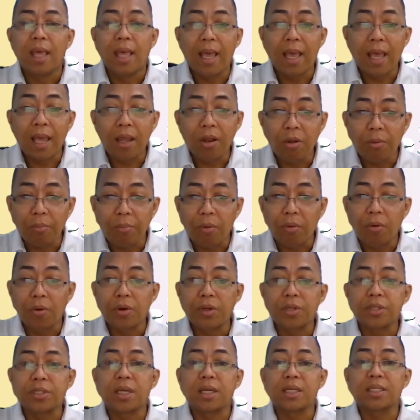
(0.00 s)
And of
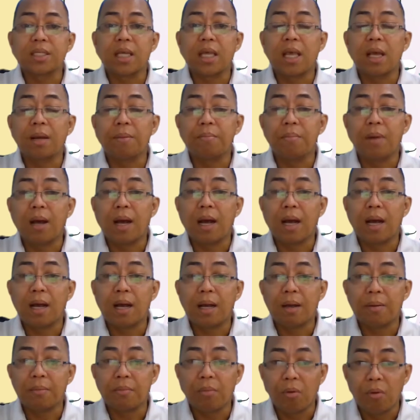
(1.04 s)
course, as I have
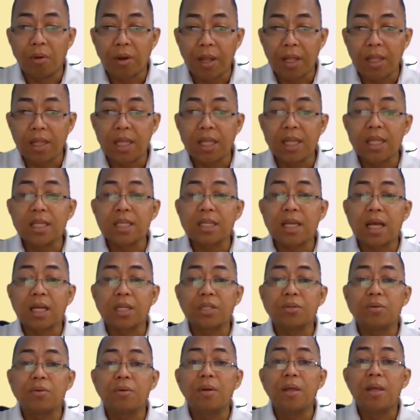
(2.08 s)
already
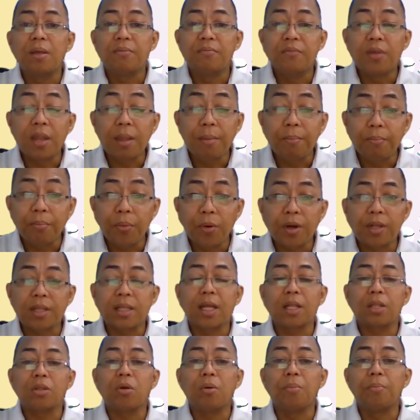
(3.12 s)
discussed, very
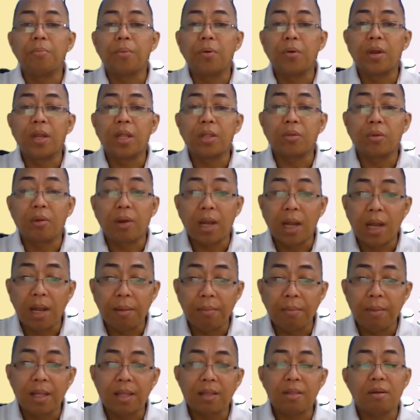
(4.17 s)
important component or
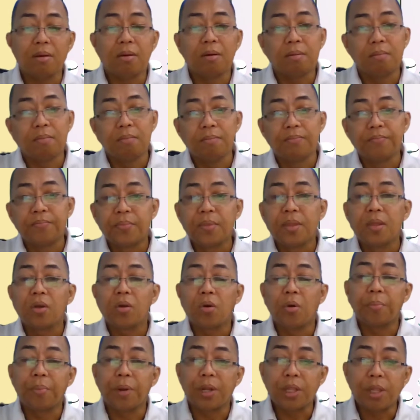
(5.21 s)
element of
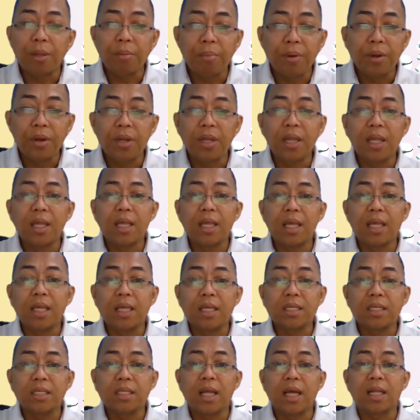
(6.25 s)
cooperative learning
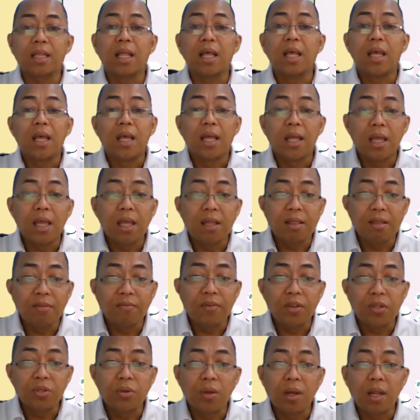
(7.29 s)
is that the
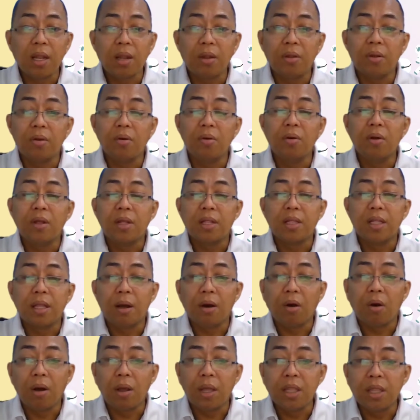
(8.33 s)

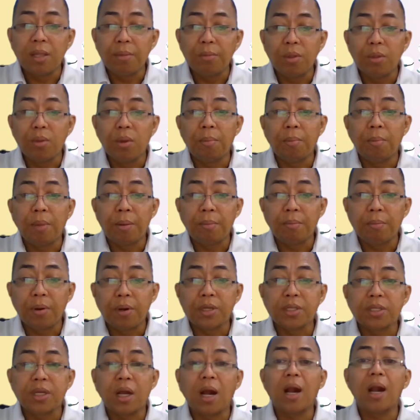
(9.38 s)
individual
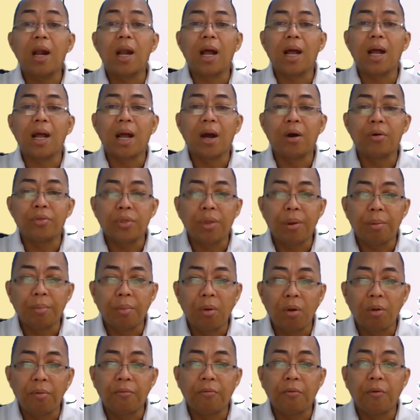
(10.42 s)
members are
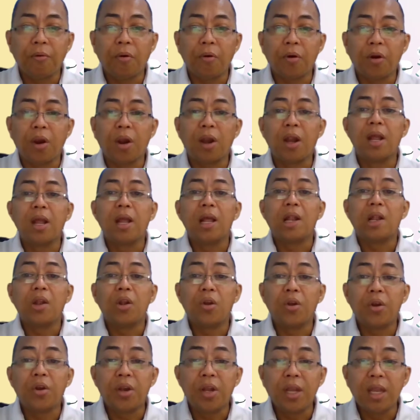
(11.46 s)
accountable for
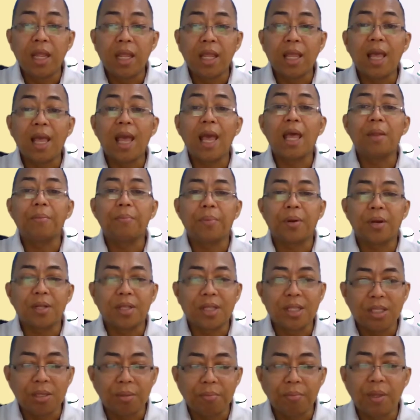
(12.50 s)
learning and
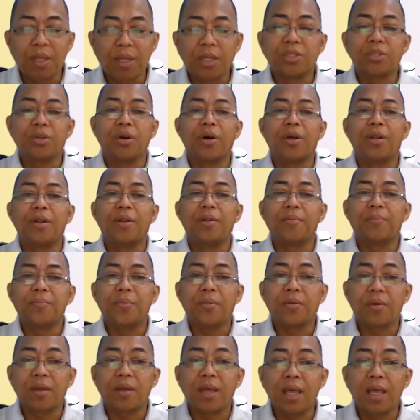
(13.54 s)
participation.
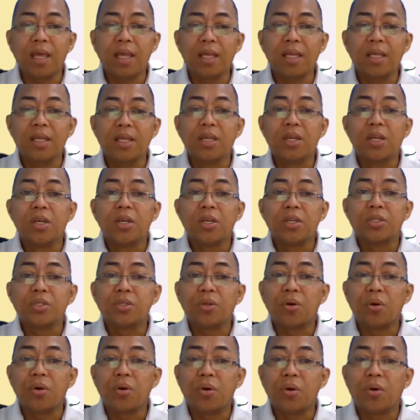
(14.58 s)
Okay,
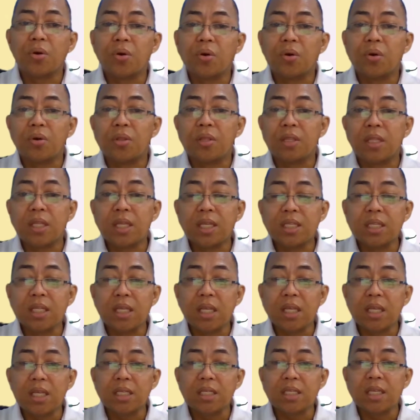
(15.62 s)
so this
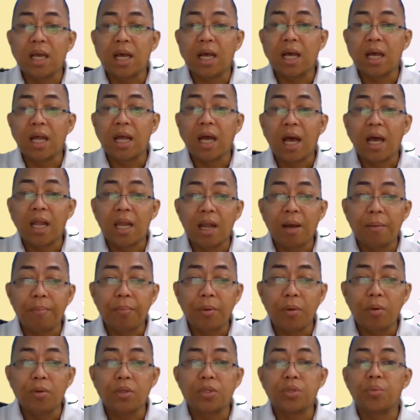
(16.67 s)
is an
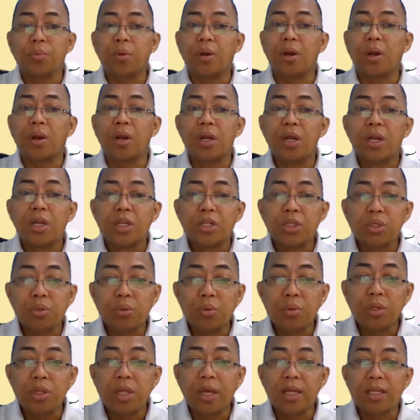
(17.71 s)
approach where
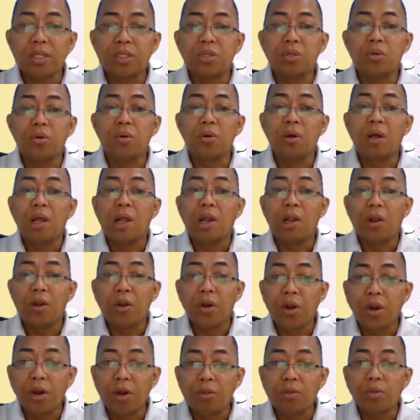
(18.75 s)
students
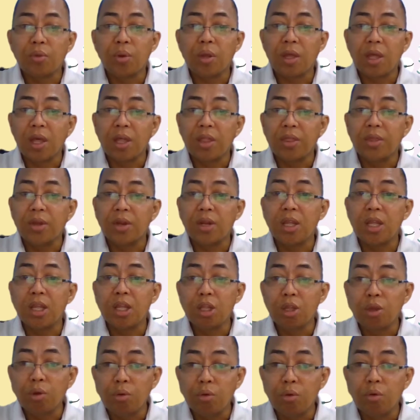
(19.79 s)
learn together
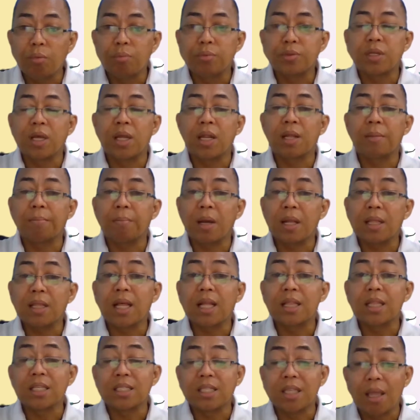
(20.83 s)
in groups, and but
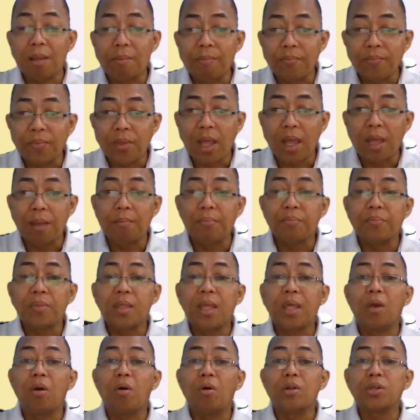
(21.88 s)
at the same time
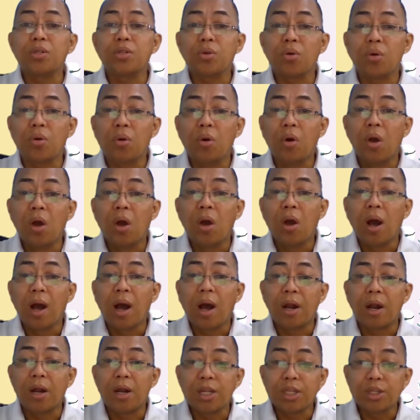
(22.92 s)
they also
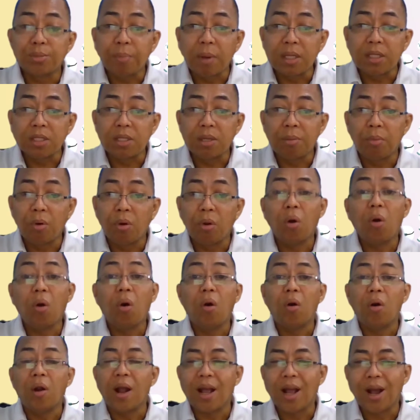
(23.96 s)
are responsible
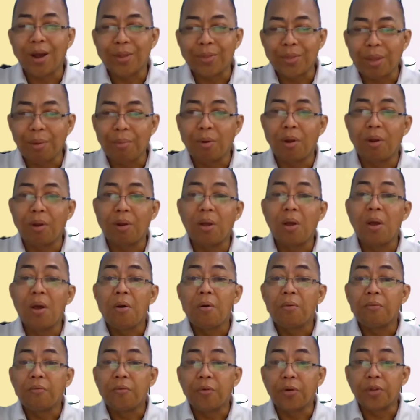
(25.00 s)
or accountable
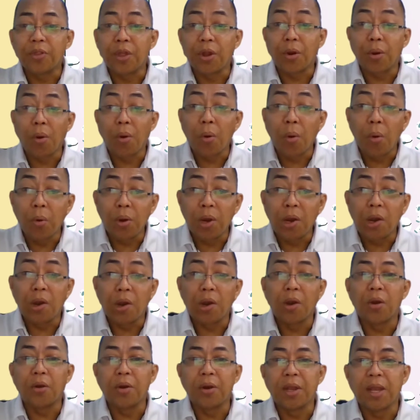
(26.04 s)
for their
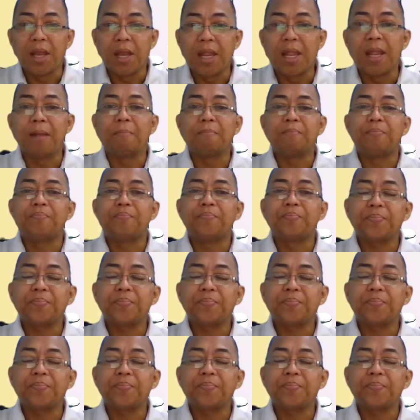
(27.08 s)
own learning.